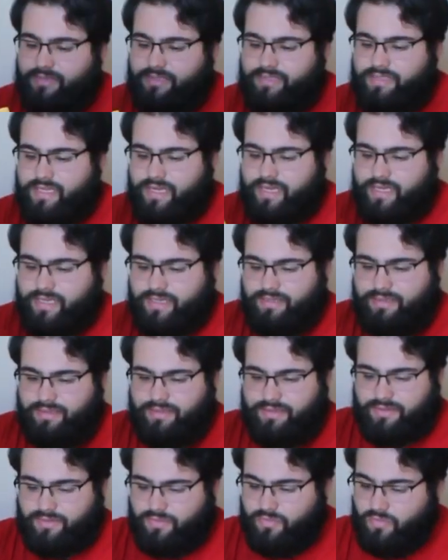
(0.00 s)
Number
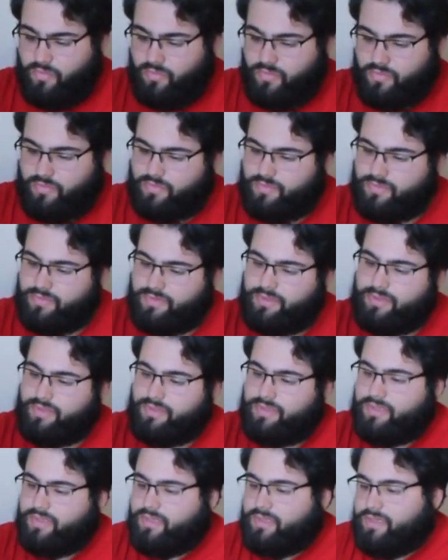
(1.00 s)
1 was some
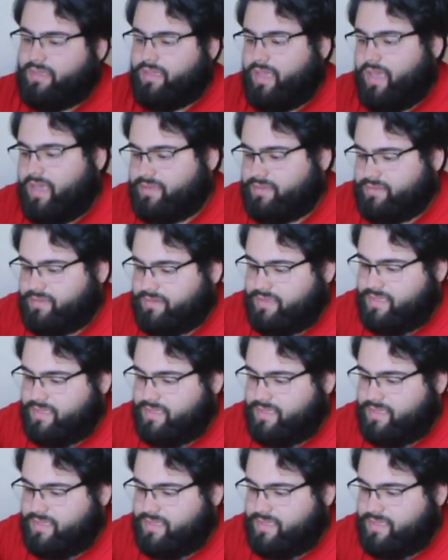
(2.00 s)
figure stands.